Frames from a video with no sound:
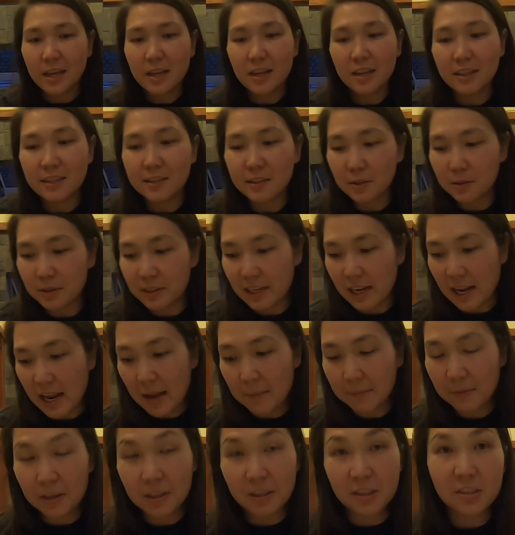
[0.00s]
So today
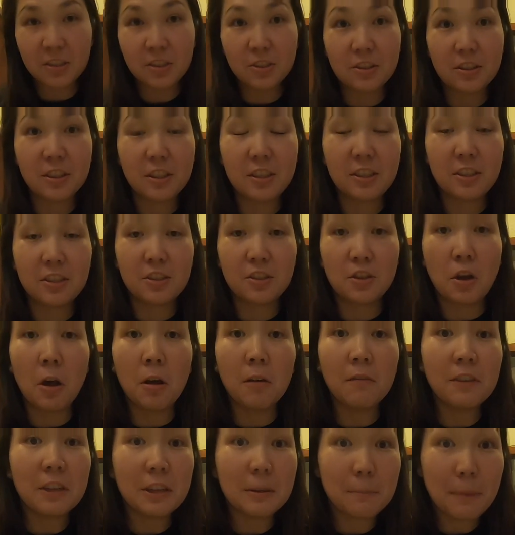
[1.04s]
I'm going to do the
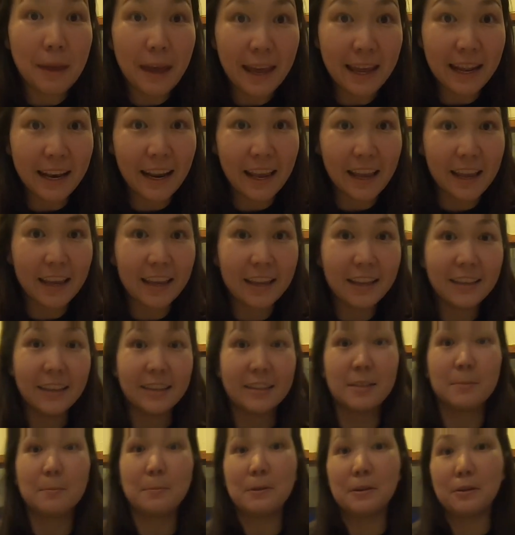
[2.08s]
dissolving penny
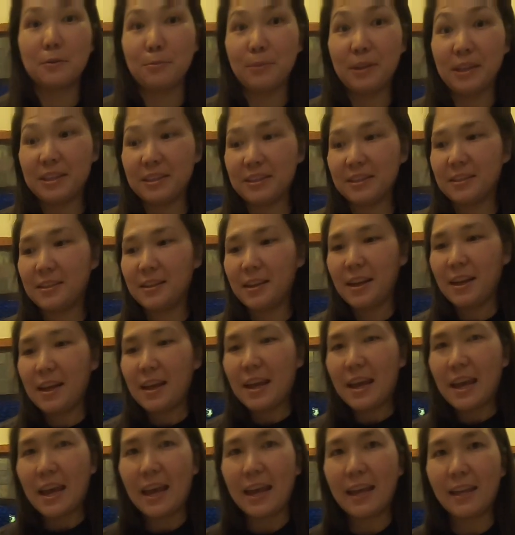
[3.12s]
experiment,
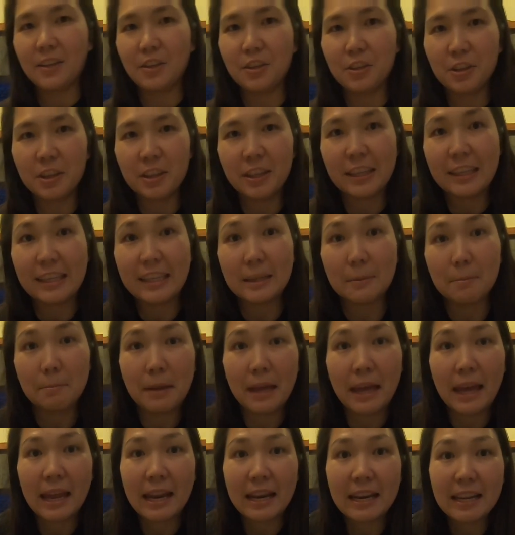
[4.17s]
and you're going to need a
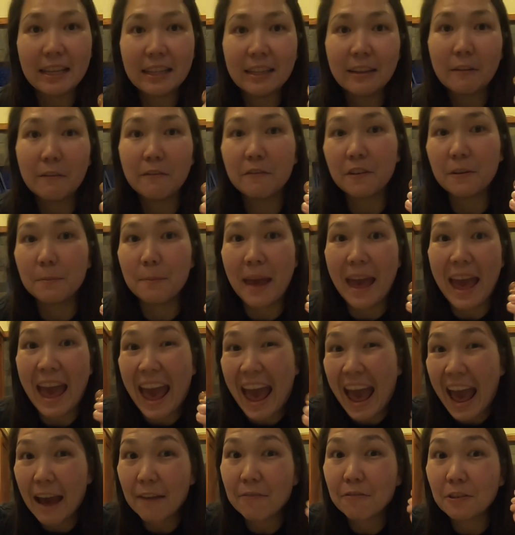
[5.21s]
penny from
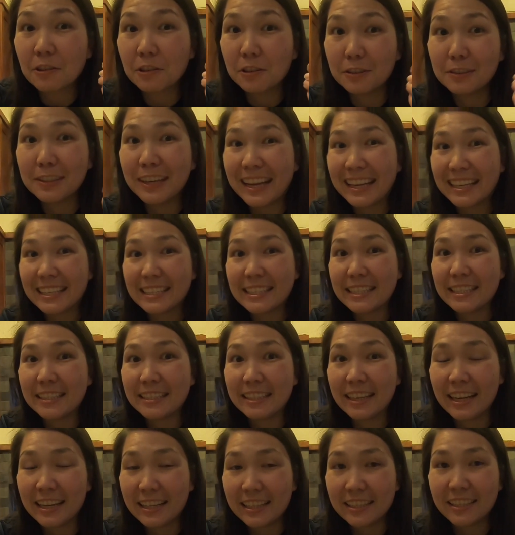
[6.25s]
after
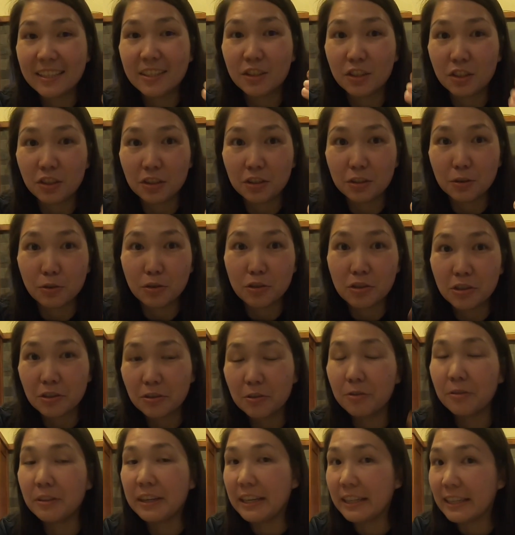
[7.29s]
1982, so
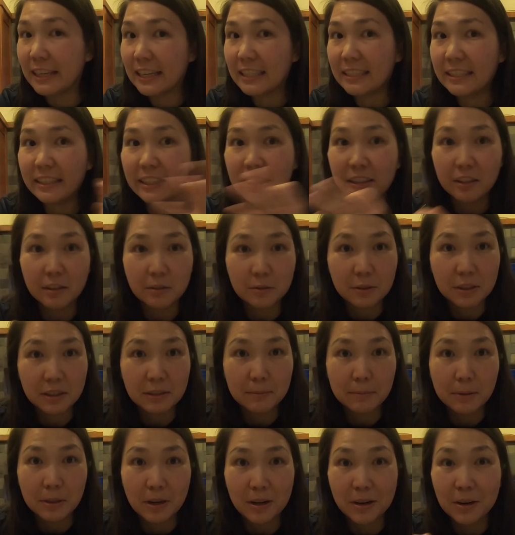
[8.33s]
1983 and
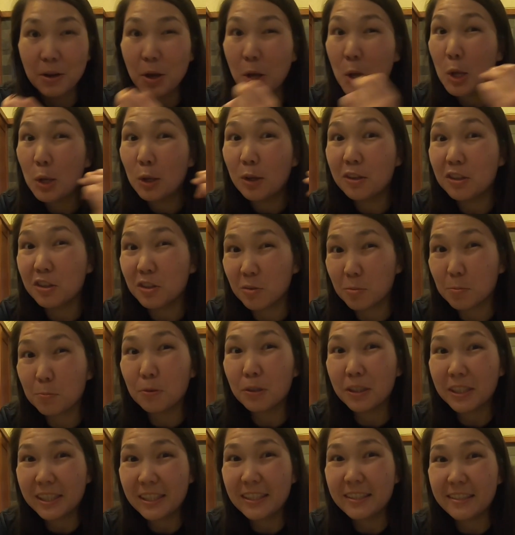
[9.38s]
beyond, which is
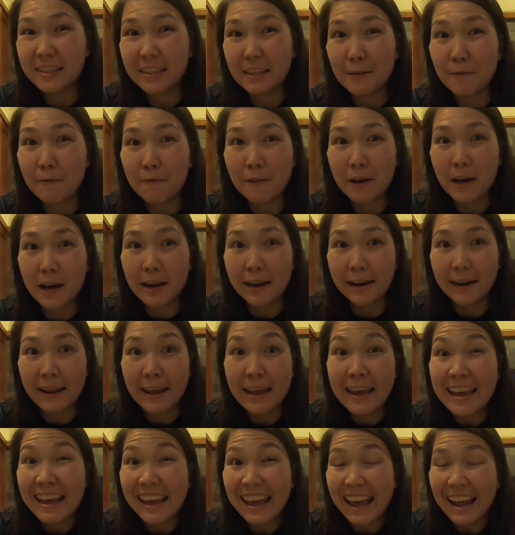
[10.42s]
pretty easy to find.
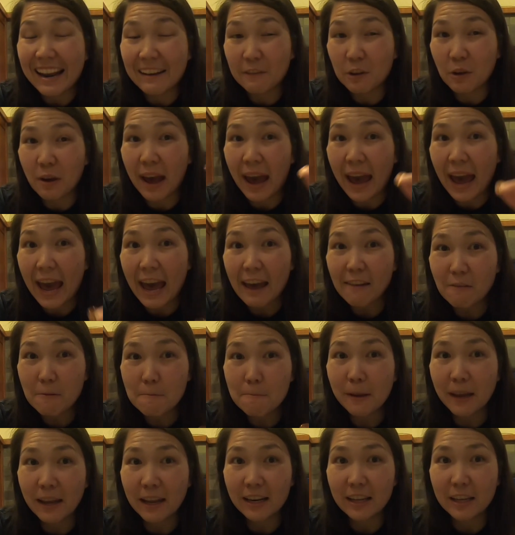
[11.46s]
And if you have a
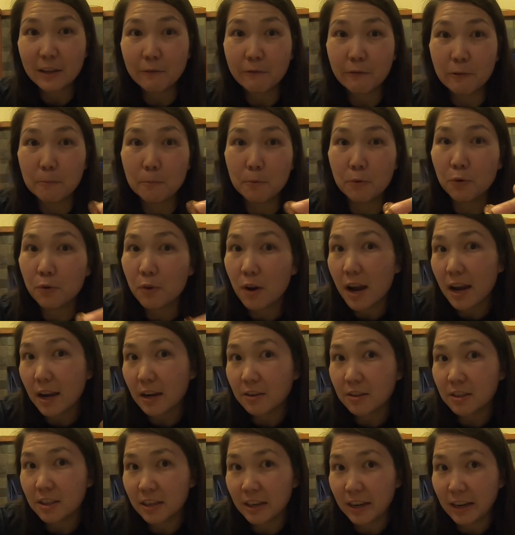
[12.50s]
penny from prior
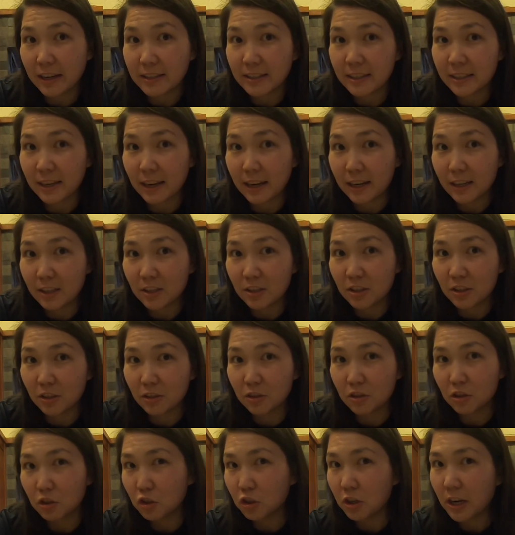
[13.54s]
to 1982,
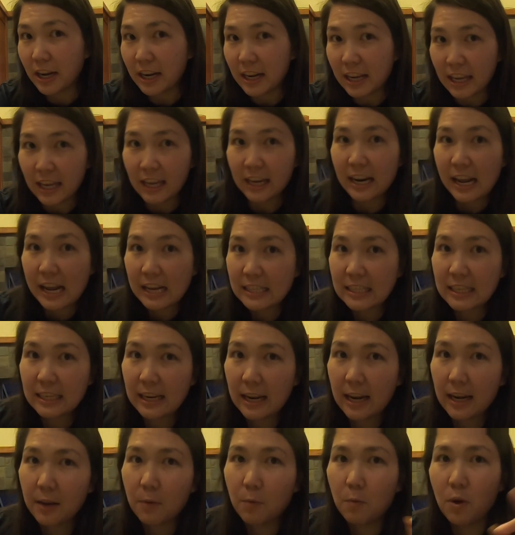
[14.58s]
so try to get
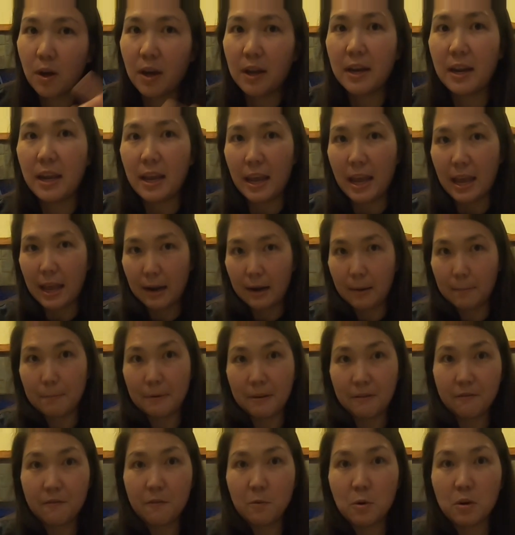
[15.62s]
1981 and
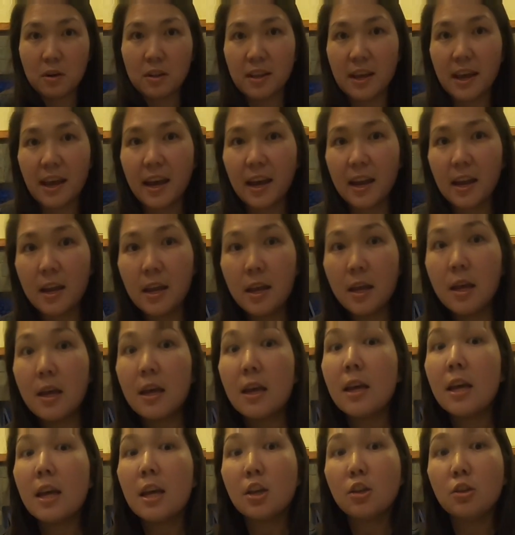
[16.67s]
before that,
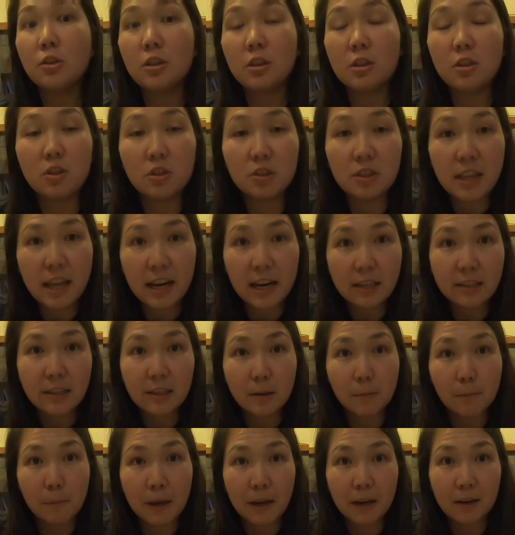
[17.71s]
you can use that as a
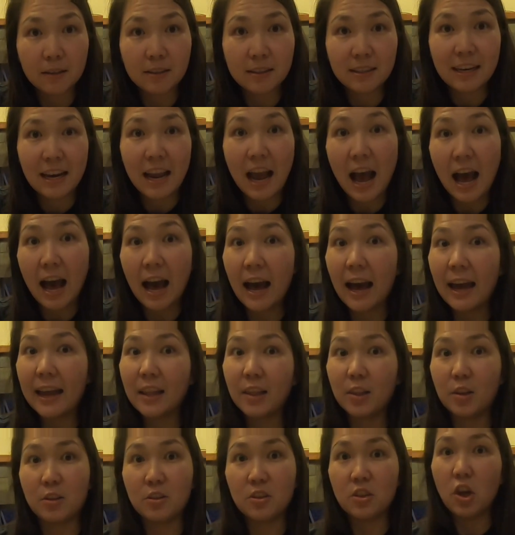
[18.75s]
comparison. I
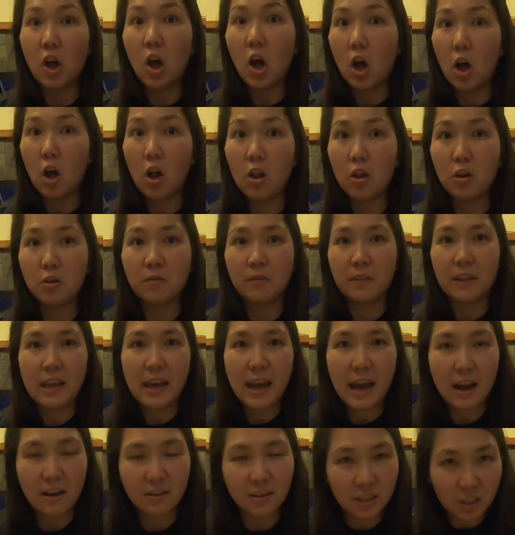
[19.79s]
looked all over the
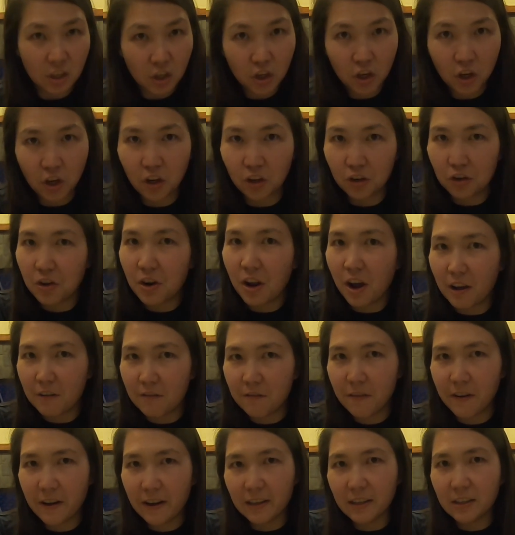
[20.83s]
house and could not
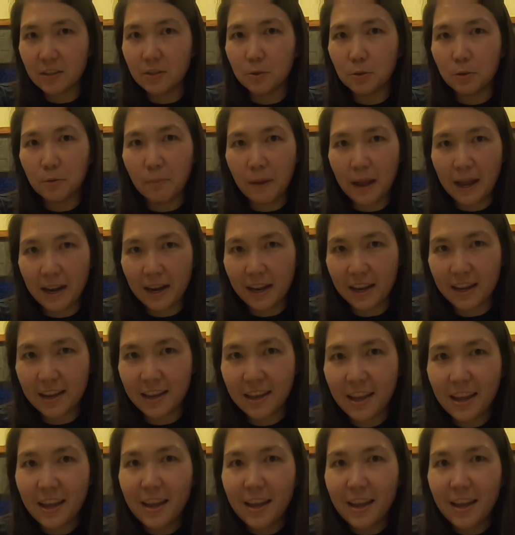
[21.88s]
find an old penny.